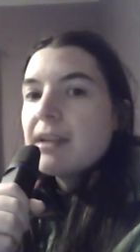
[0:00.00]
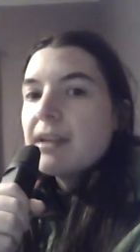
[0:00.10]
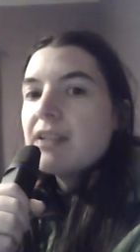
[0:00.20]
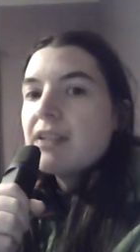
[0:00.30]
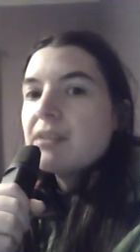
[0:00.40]

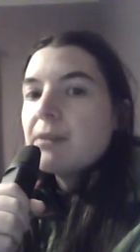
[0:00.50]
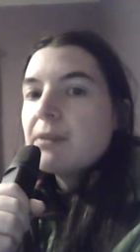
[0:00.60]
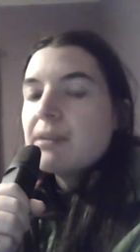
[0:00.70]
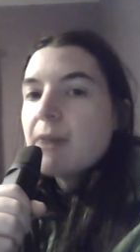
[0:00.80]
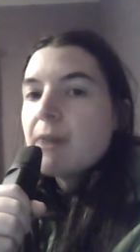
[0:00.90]
else is because
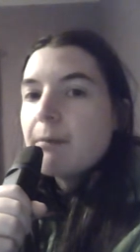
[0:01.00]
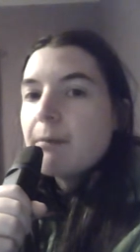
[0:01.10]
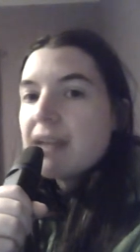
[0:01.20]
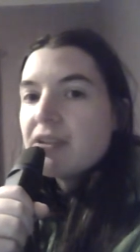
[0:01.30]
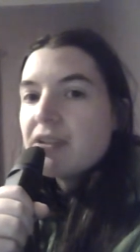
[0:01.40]
I'm not
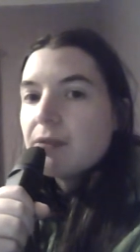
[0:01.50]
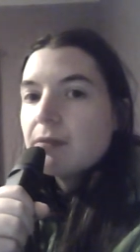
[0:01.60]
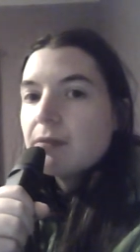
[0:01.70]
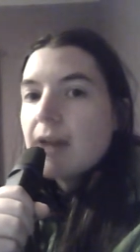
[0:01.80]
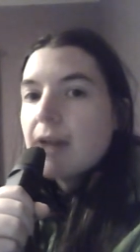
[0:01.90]
meant to.
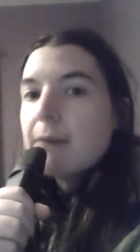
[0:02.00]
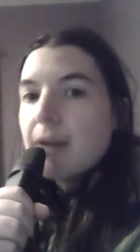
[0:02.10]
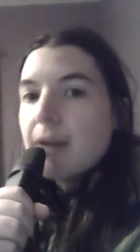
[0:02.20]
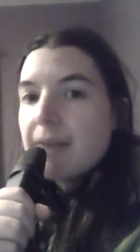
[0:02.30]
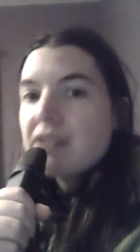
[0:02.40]
I'm
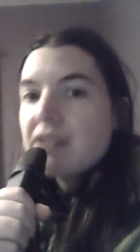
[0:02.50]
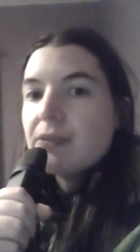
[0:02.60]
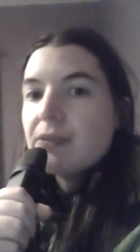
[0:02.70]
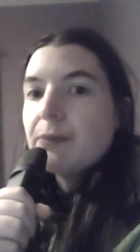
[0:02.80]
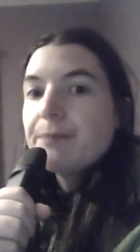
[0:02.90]
not meant to.